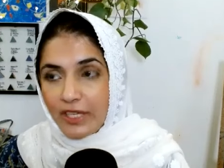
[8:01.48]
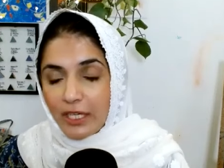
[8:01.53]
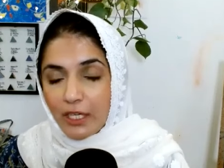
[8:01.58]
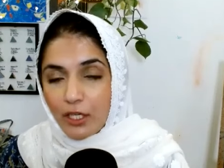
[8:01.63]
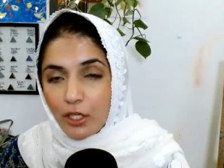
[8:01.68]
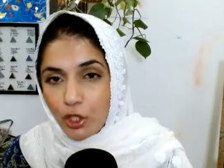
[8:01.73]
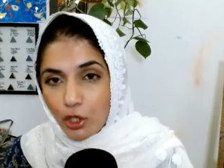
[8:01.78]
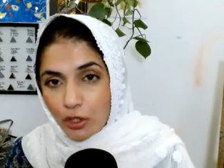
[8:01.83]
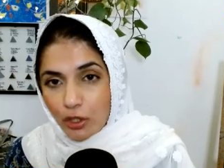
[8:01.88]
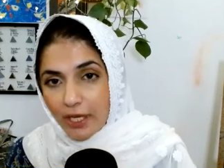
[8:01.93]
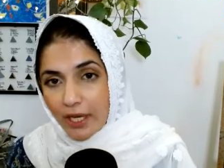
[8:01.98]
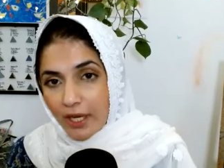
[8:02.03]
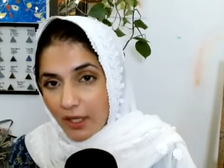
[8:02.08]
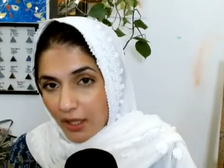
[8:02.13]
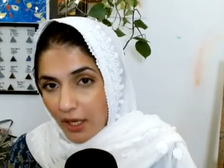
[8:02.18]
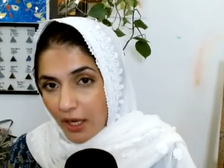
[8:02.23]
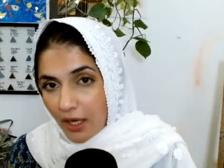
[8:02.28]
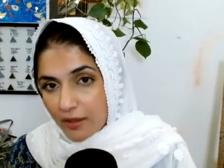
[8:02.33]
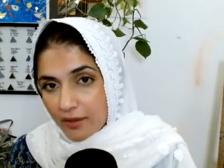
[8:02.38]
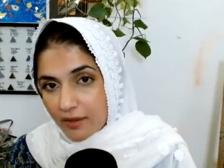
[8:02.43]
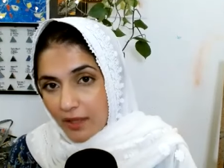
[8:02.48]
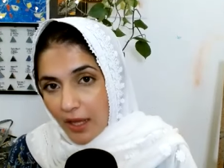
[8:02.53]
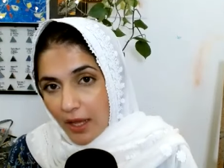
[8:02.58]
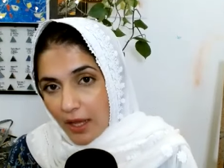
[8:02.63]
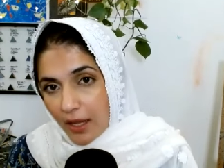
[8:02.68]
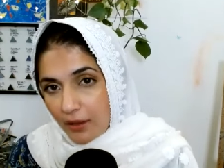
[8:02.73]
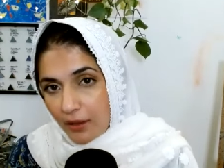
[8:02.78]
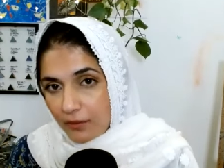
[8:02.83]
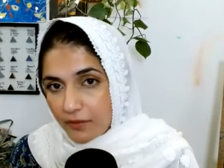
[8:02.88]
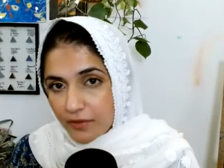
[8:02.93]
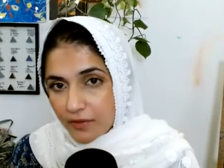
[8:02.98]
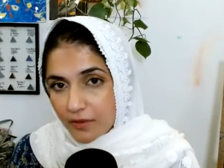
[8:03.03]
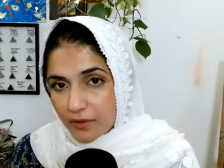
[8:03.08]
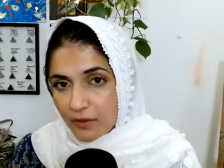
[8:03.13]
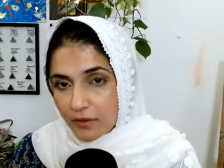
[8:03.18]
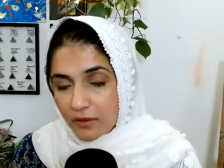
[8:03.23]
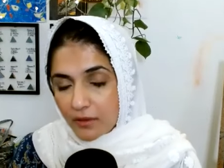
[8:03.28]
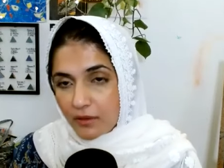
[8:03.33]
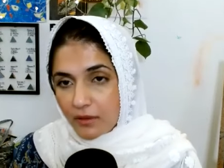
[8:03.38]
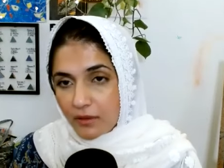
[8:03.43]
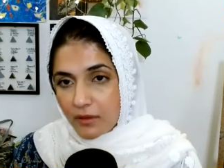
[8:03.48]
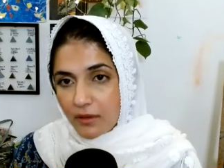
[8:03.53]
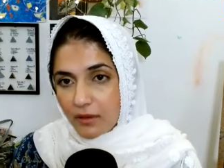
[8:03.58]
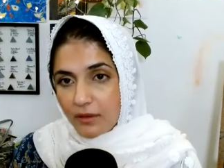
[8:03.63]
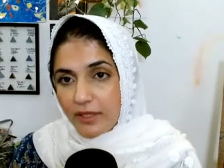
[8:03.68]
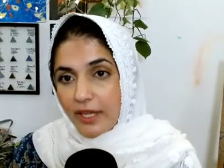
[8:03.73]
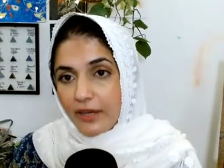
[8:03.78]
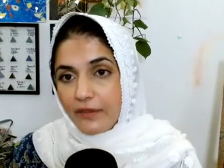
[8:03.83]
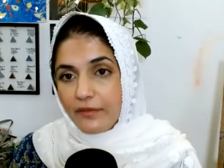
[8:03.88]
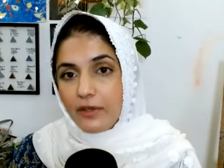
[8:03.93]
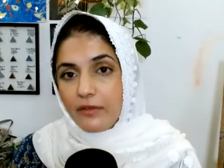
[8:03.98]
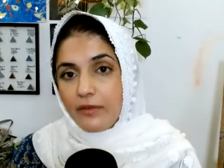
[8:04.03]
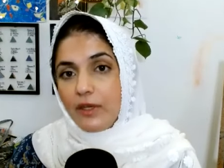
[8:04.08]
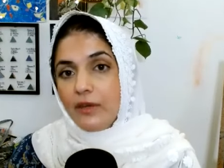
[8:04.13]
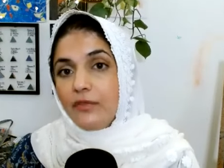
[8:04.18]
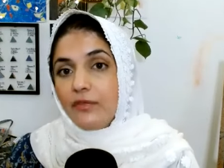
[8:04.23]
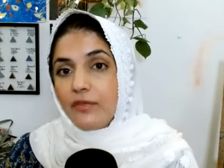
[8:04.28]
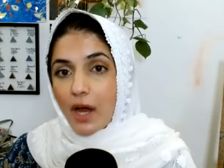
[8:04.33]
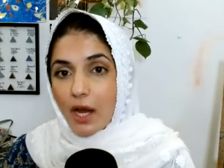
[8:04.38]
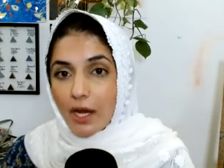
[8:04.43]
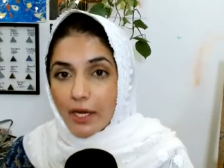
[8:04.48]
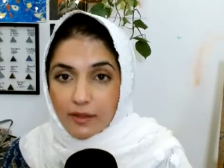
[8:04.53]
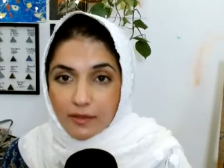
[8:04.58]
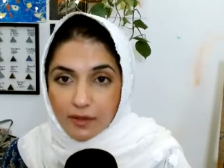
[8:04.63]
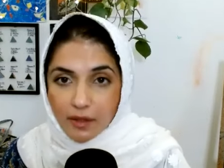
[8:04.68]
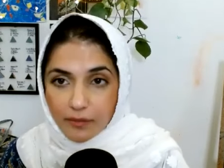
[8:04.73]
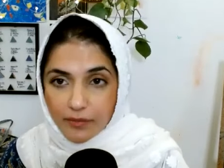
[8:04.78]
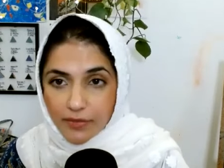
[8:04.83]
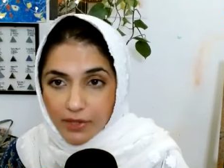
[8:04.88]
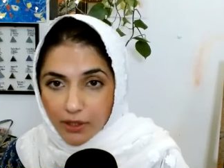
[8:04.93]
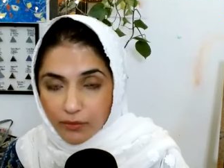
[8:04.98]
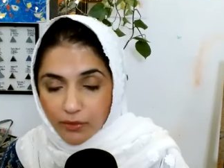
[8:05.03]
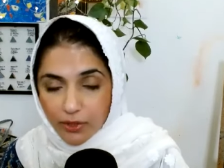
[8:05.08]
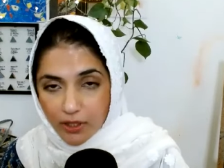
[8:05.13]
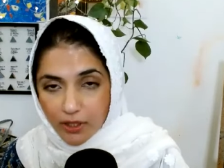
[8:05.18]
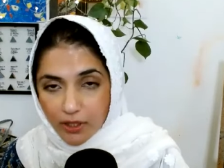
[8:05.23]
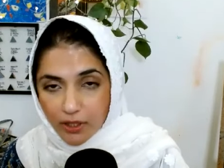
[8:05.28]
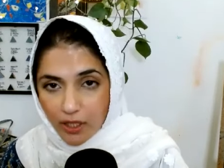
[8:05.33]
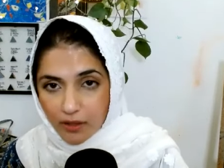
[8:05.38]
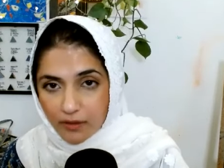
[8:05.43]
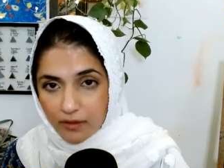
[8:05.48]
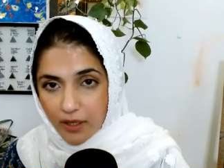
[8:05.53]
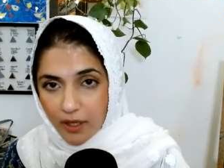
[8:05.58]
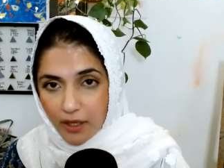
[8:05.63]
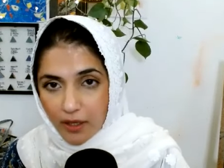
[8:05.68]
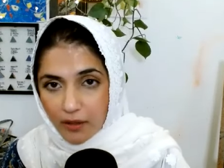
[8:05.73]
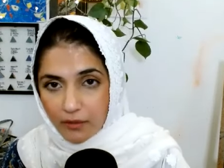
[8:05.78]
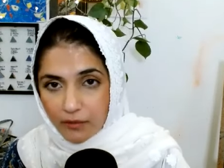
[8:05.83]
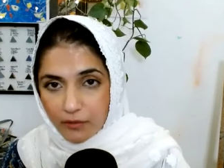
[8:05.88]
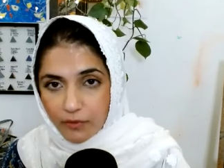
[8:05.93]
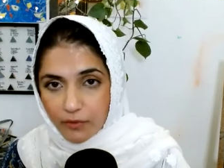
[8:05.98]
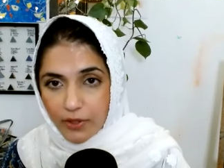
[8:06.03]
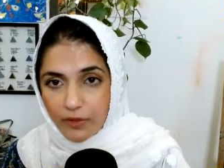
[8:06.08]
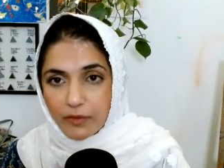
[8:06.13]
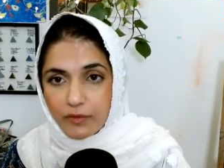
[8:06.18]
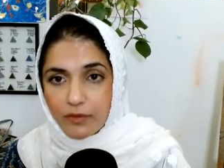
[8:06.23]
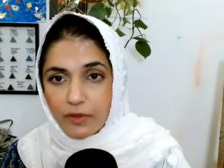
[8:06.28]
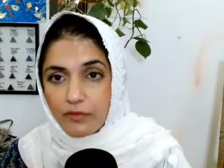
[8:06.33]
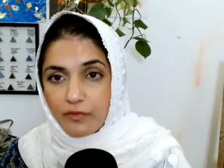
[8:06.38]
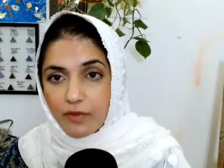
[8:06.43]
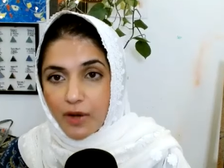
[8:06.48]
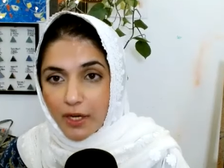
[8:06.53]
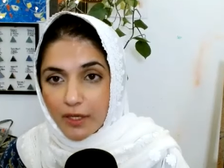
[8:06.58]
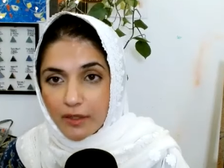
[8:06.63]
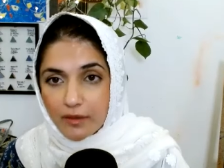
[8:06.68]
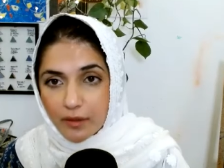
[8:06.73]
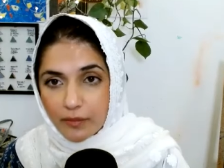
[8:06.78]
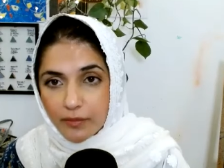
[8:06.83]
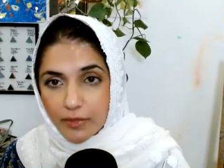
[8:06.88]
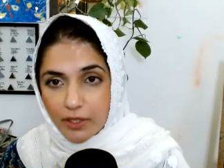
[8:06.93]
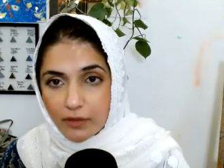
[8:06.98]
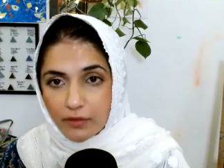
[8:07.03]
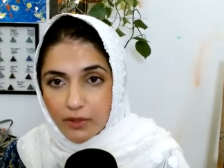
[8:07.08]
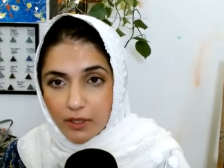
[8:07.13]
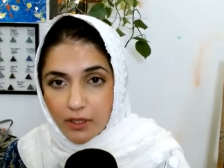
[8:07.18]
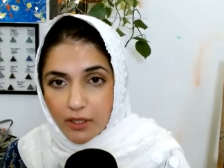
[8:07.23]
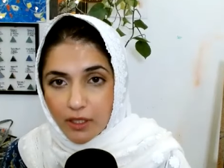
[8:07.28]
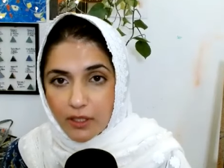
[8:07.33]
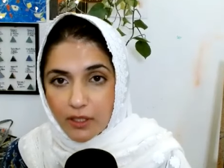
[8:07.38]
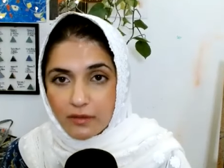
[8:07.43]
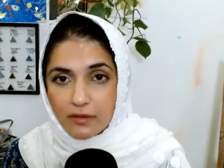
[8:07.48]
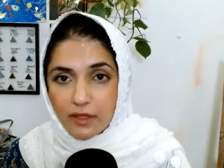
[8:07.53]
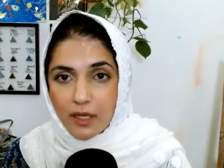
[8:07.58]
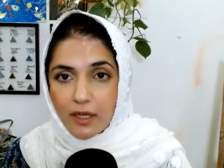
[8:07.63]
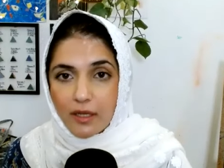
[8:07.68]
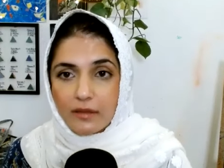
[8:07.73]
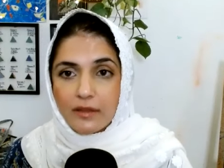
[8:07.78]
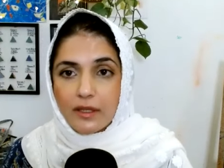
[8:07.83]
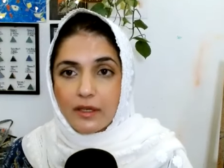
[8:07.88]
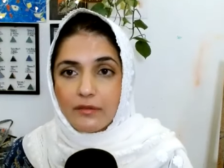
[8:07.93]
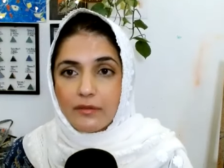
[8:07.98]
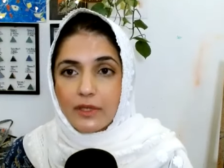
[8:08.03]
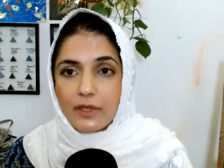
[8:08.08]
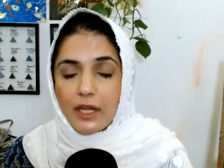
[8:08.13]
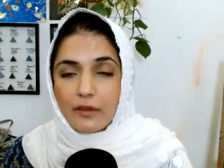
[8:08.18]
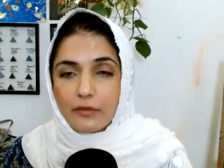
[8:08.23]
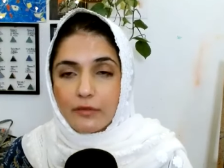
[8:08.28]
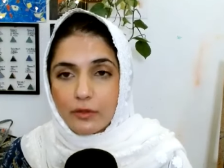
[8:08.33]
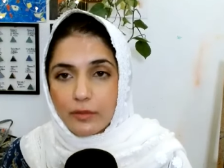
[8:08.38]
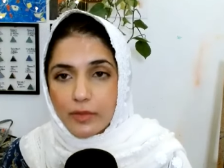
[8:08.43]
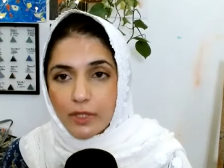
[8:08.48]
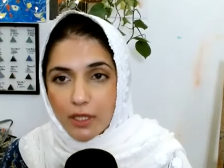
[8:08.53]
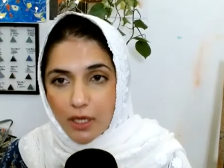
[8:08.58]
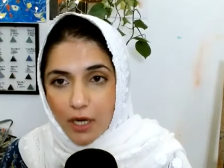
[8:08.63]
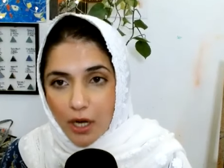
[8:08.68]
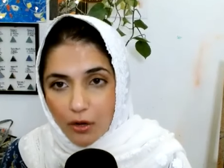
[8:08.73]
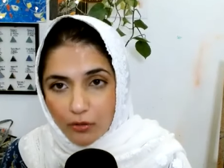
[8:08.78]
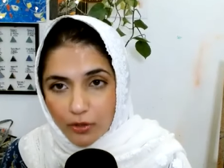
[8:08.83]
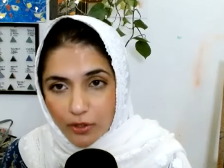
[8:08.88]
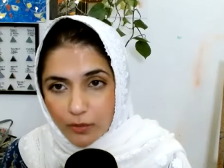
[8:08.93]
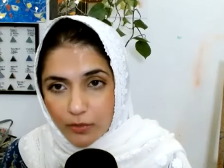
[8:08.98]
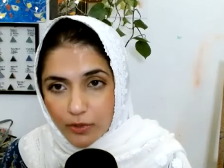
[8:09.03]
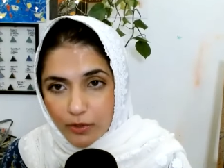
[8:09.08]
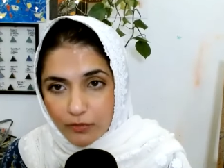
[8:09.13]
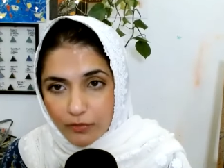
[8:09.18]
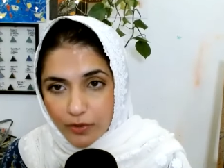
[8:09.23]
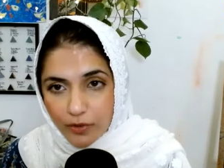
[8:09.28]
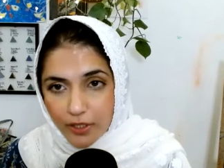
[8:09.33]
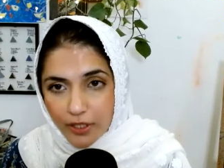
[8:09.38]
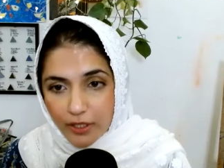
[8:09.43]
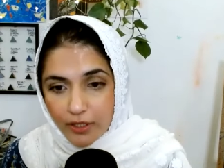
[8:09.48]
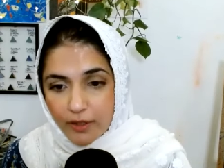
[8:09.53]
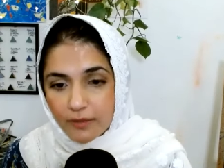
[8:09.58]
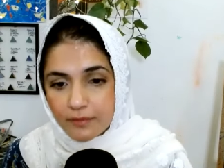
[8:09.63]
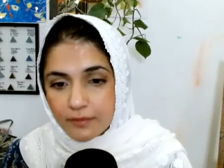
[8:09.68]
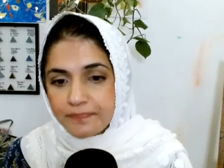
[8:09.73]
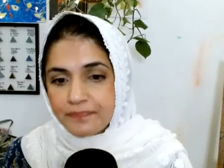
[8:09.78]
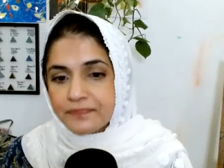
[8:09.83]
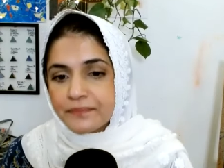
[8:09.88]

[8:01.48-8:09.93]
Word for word: we look at ourselves, then we will find something within ourselves. When we will find something within ourselves, then we'll have to be accountable for it.